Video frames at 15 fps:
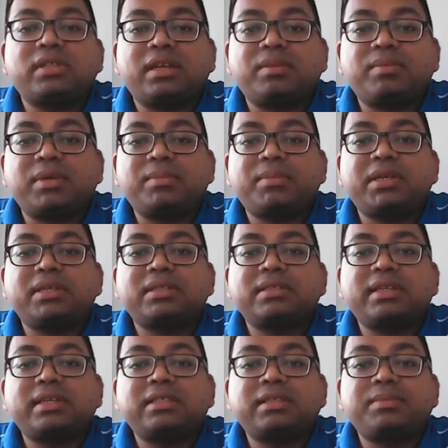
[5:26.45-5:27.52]
there will be a
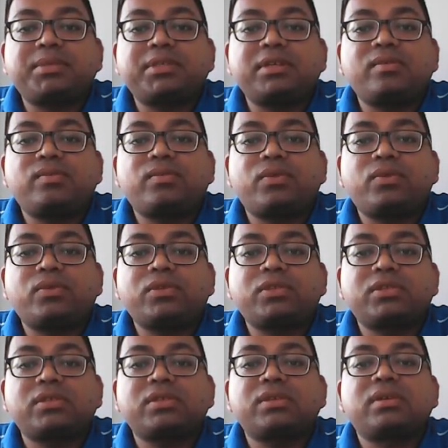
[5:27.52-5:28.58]
centripetal
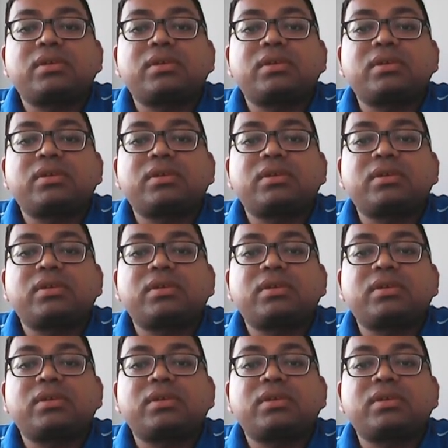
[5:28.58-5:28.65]
force.